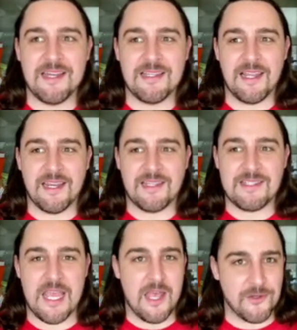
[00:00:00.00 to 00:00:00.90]
like
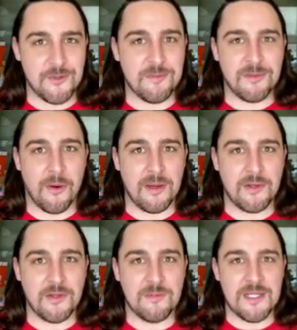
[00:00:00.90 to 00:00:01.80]
tantrum throwing
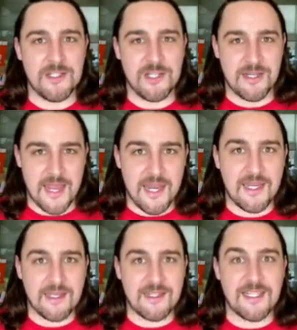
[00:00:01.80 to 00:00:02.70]
could be
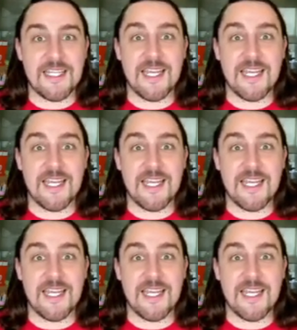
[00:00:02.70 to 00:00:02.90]
genetic, like the